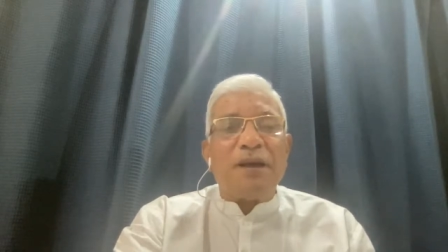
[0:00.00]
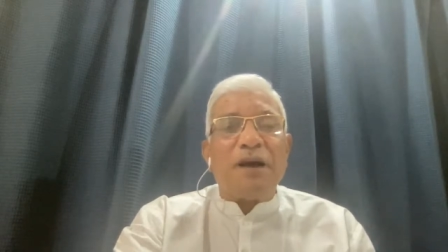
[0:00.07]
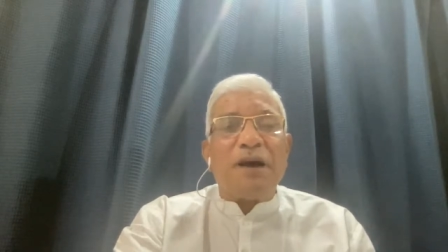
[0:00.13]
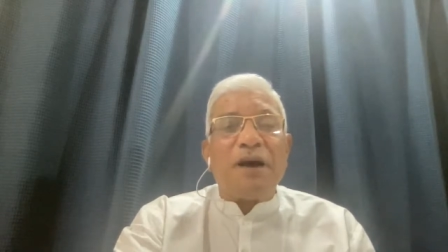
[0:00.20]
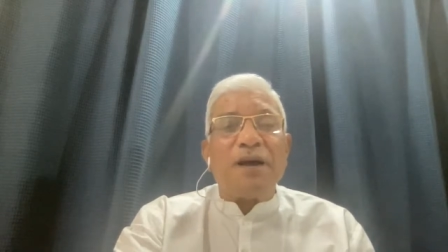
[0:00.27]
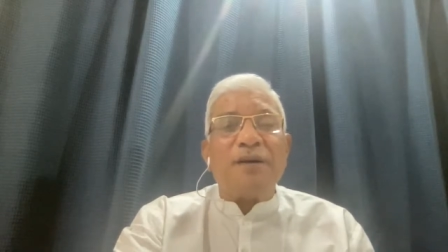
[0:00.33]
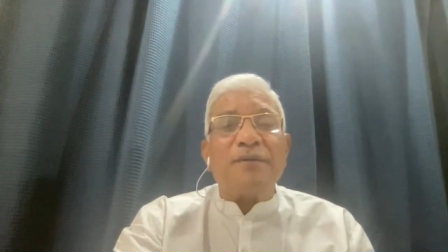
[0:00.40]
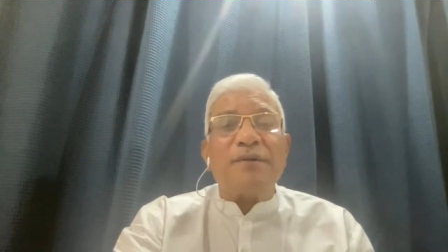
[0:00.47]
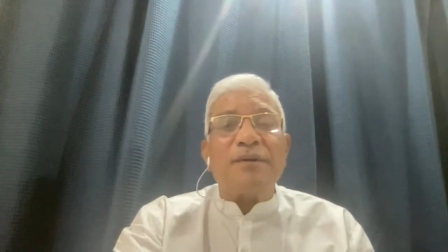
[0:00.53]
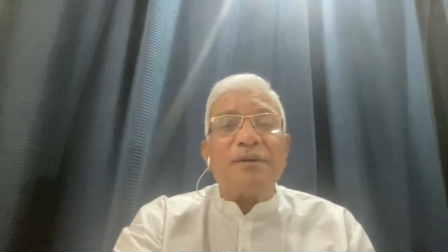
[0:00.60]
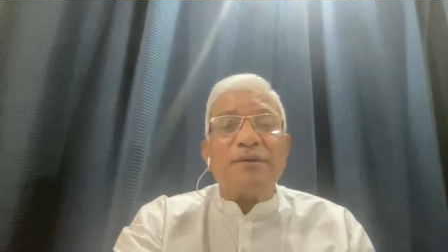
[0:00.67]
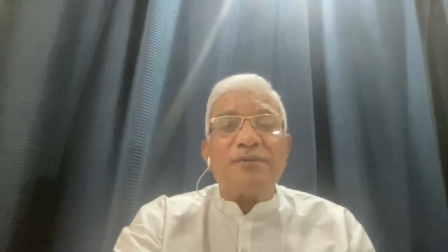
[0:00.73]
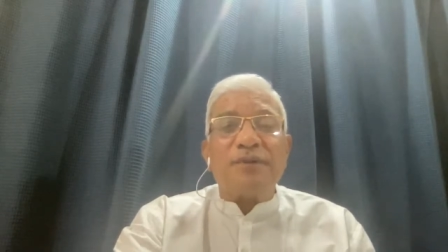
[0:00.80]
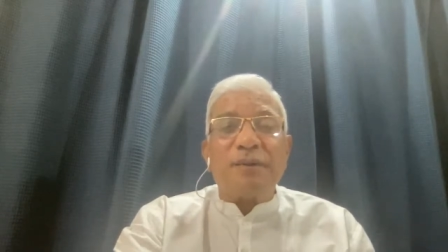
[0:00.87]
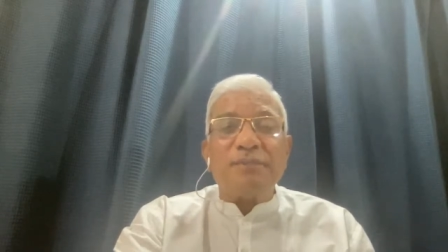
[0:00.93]
or
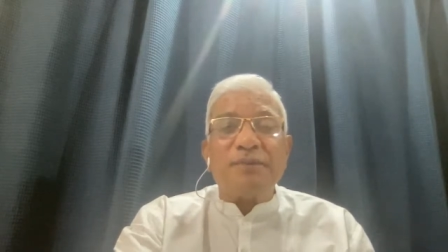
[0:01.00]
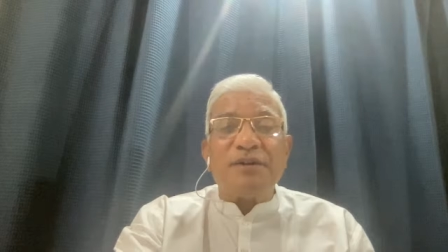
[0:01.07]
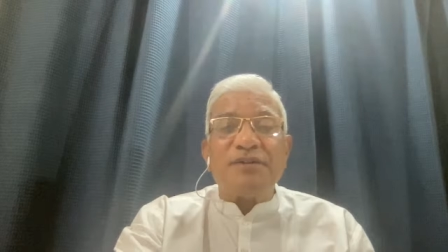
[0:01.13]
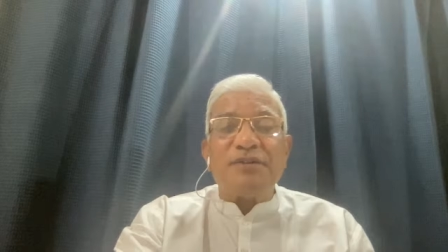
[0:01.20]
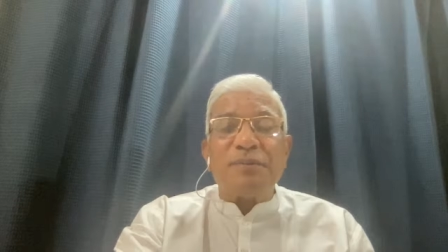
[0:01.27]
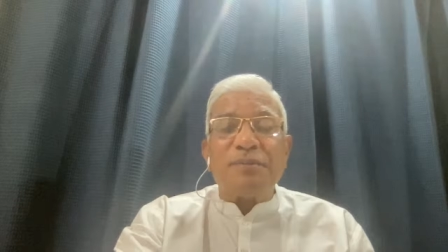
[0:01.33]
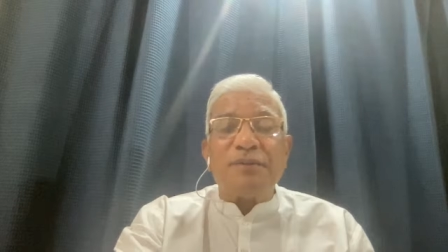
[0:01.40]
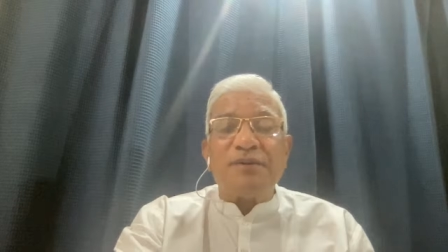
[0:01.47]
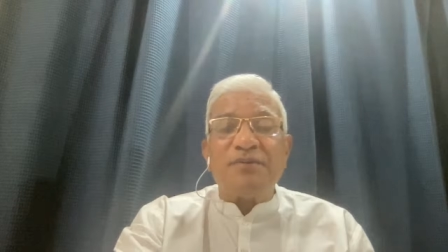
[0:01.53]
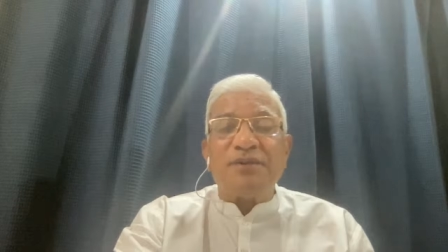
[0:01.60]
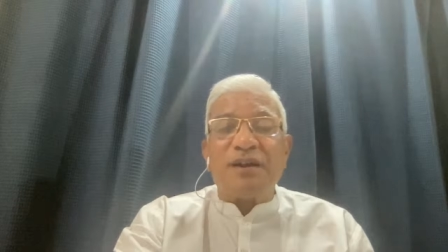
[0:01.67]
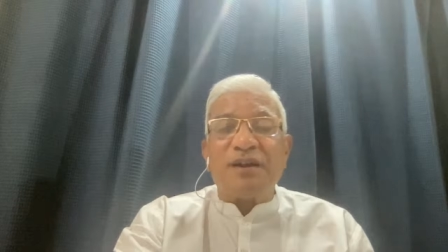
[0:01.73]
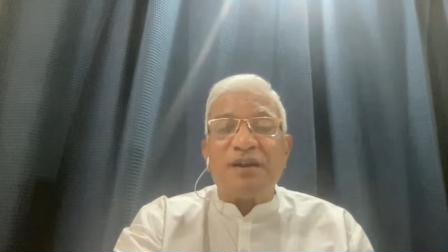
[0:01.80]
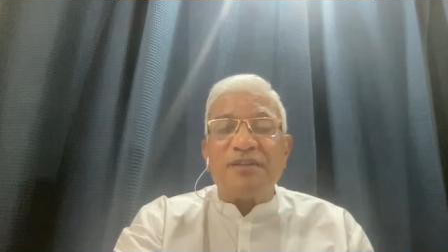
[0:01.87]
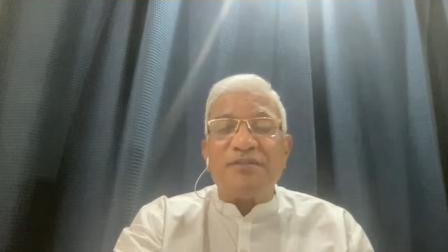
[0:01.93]
some disciplines
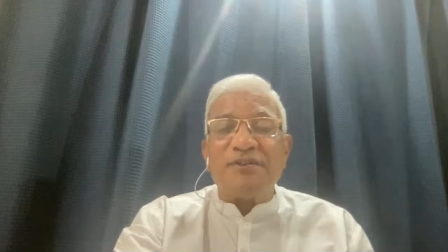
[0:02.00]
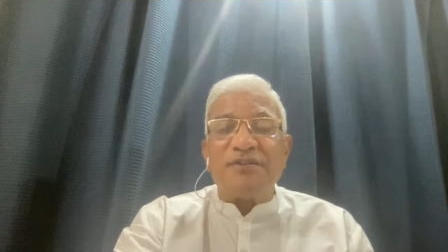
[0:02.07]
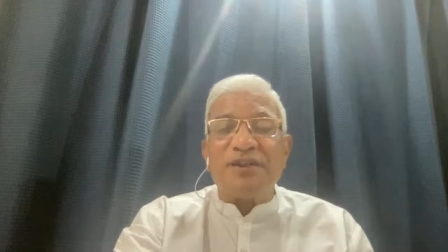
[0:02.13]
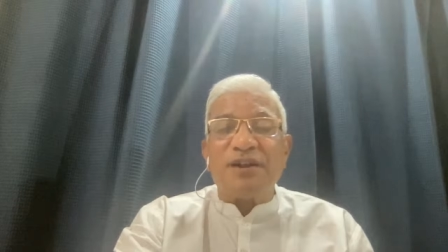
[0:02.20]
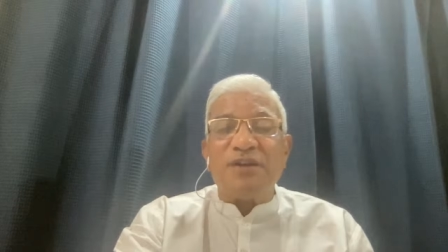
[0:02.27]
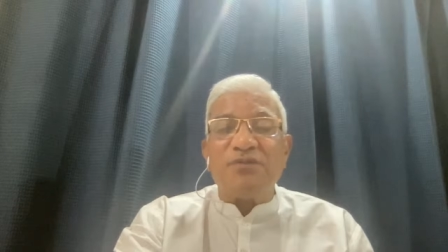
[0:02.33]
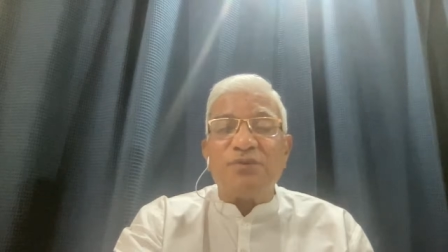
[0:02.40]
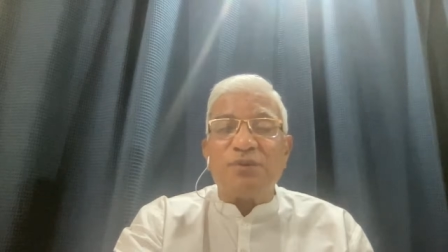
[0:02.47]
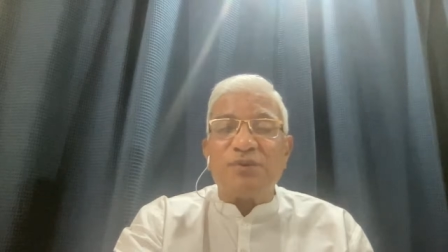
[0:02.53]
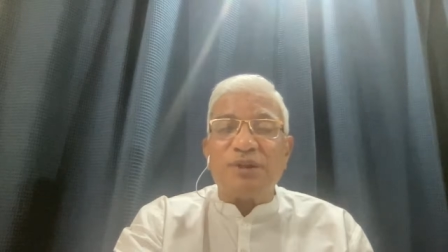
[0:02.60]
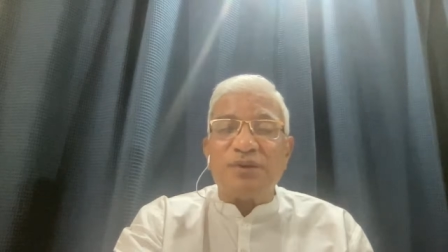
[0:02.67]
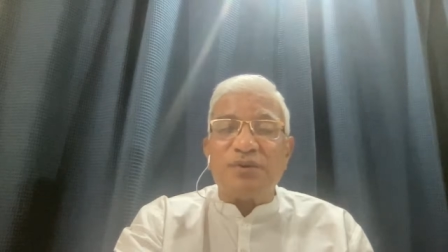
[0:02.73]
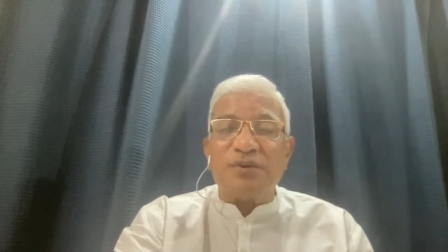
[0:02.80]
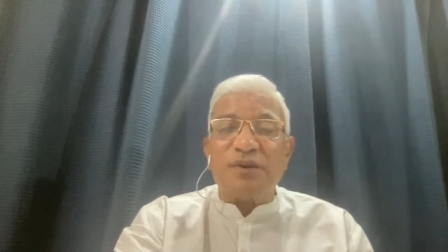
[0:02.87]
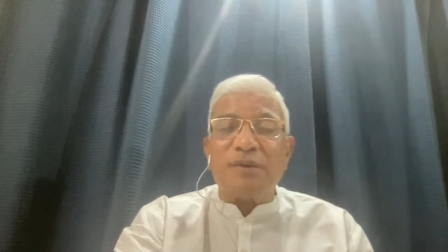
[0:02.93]
are necessary so
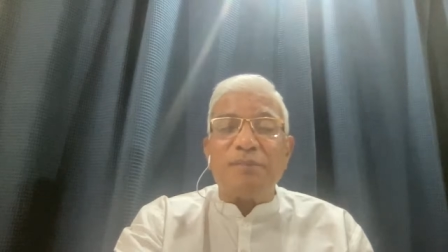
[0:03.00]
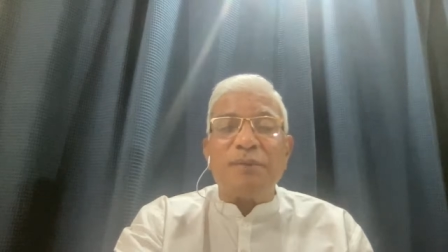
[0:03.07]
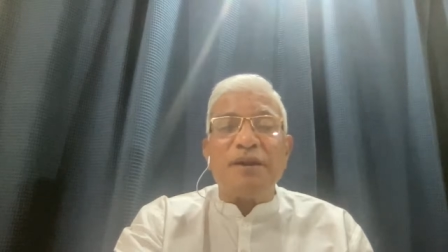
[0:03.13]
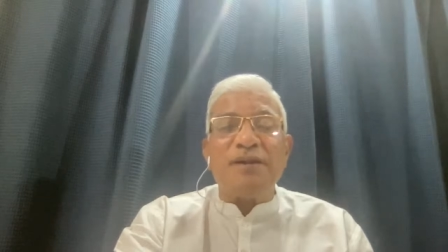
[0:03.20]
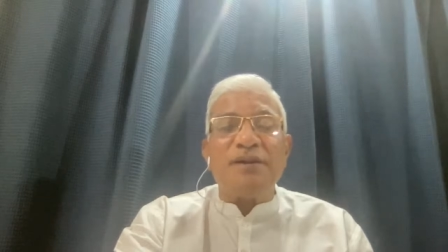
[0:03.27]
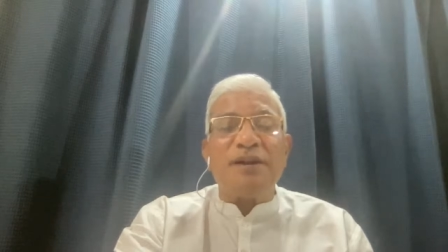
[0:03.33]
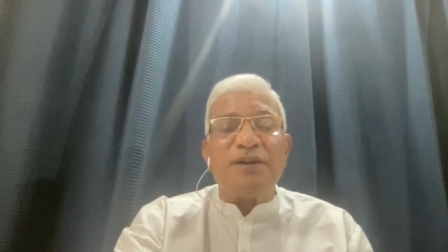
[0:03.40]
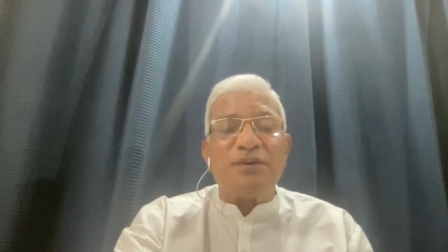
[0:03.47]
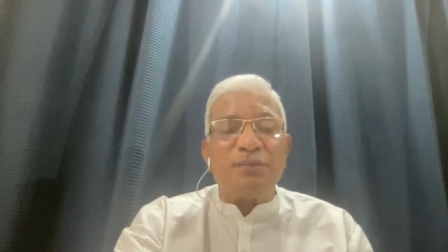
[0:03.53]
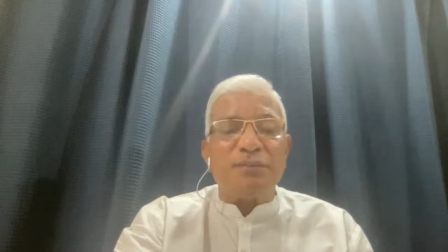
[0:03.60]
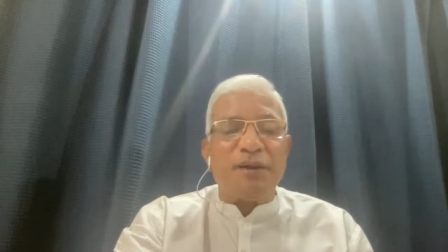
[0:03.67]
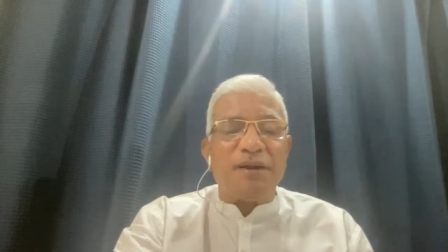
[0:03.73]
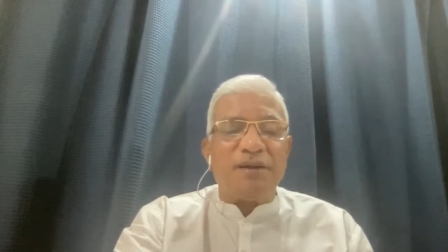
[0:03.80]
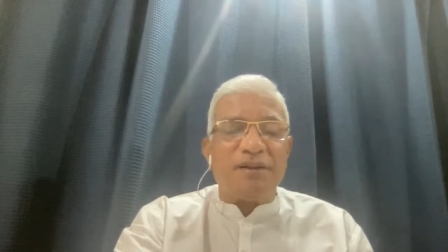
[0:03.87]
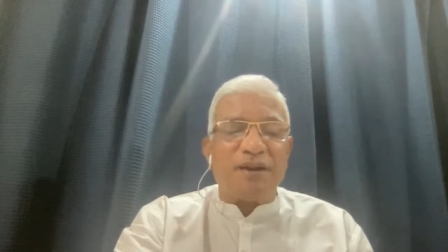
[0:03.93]
that you can maintain to
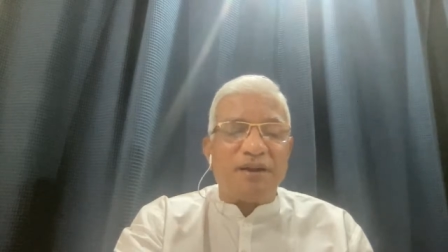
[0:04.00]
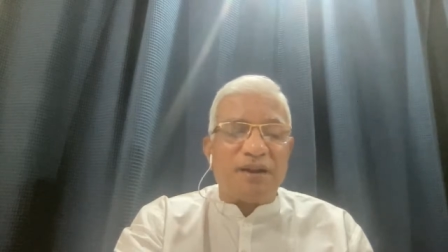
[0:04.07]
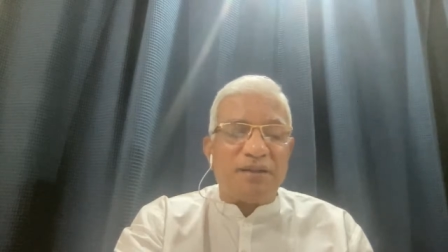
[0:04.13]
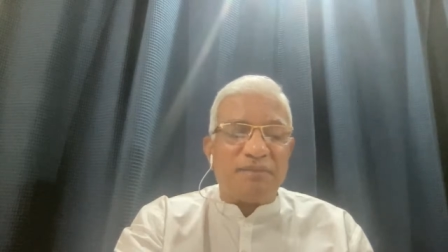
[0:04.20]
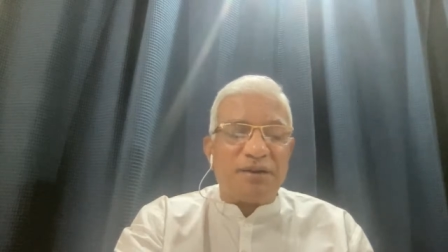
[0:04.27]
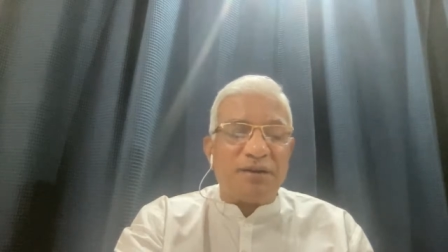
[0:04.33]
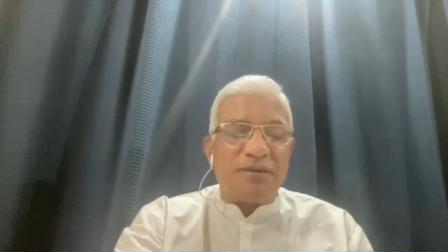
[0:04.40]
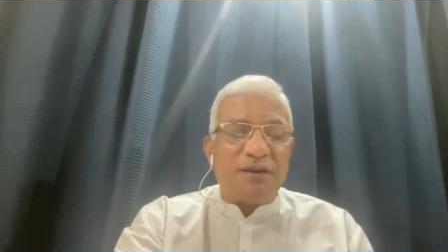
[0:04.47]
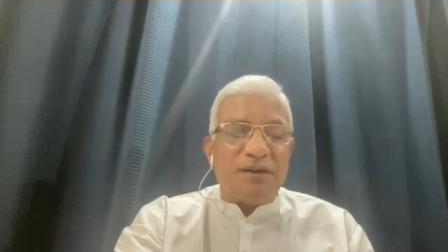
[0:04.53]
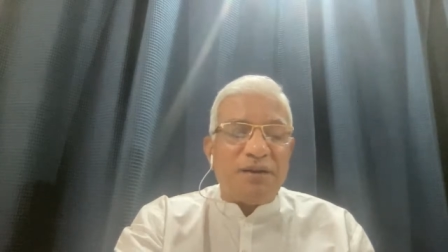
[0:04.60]
be at that level.